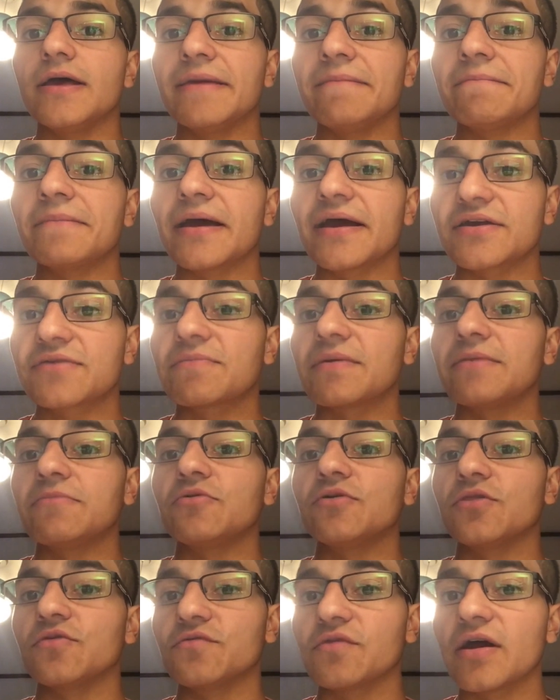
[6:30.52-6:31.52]
impacts
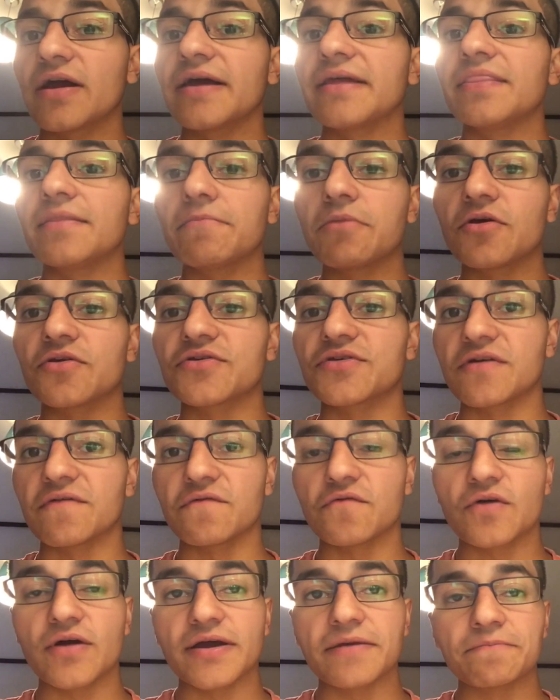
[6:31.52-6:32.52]
people in the right and the
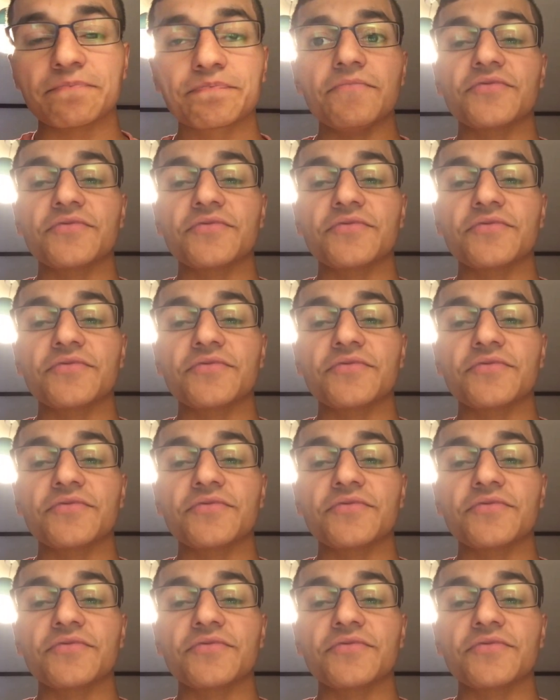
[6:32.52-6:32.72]
positive way.